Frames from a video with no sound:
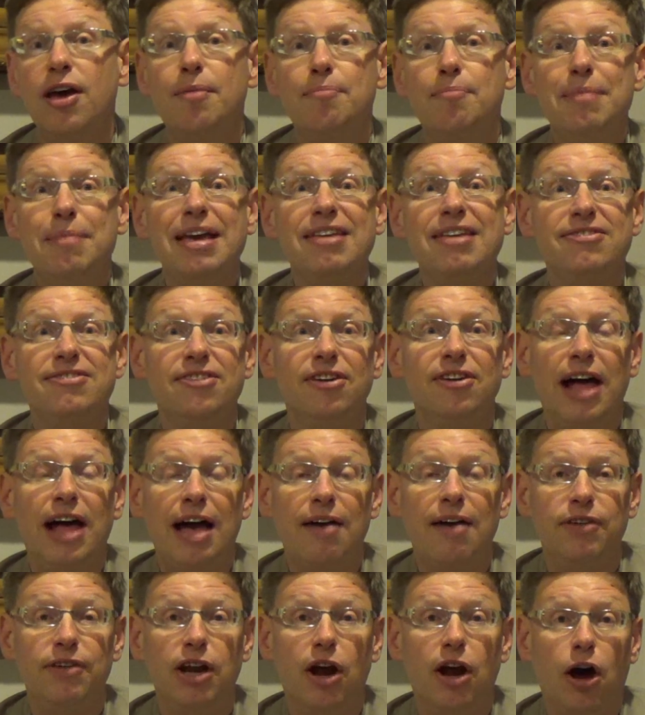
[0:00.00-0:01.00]
may still
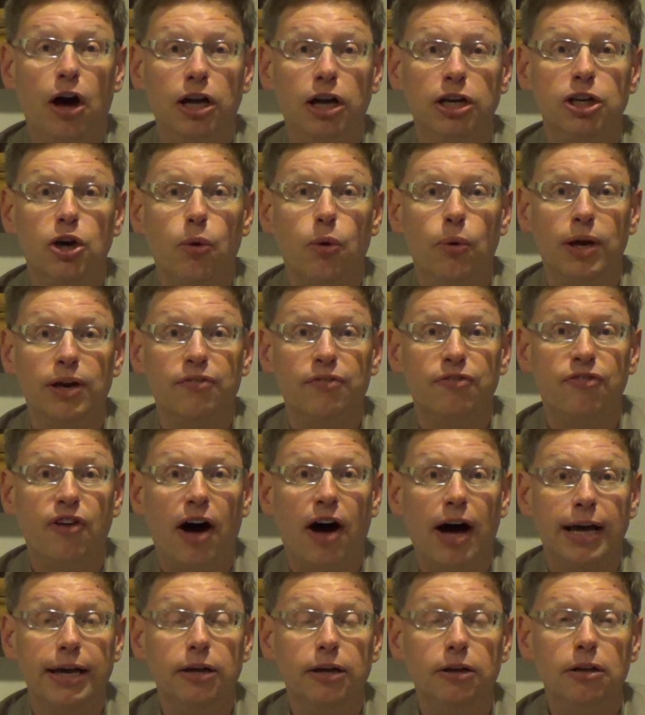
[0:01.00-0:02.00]
have an ongoing
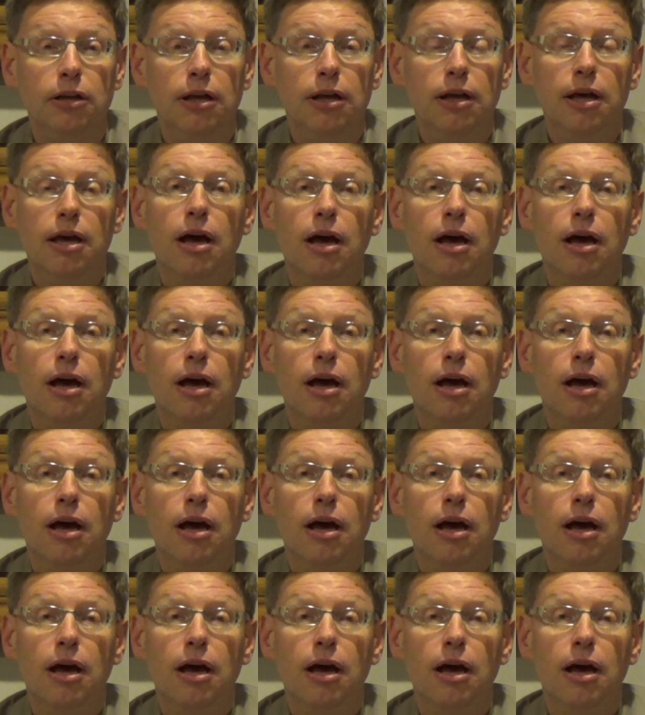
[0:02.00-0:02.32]
file,